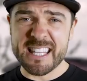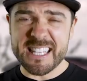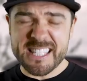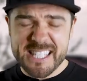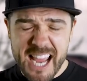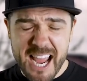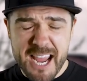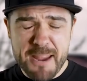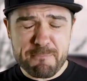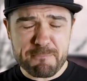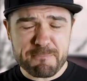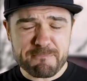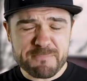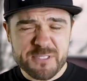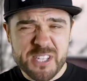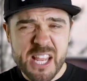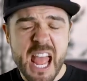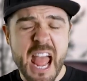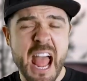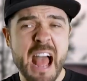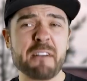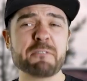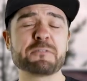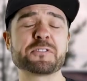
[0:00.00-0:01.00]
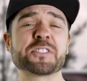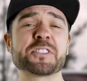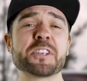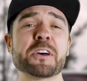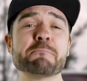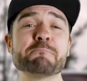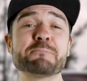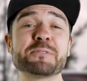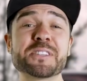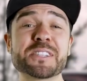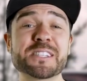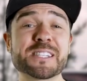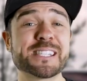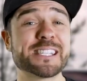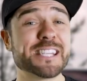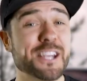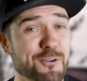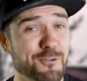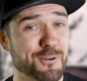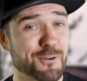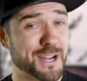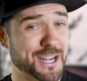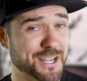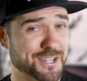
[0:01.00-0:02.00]
the type to have some
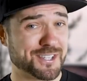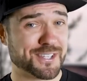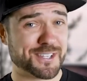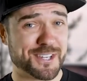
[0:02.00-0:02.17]
serious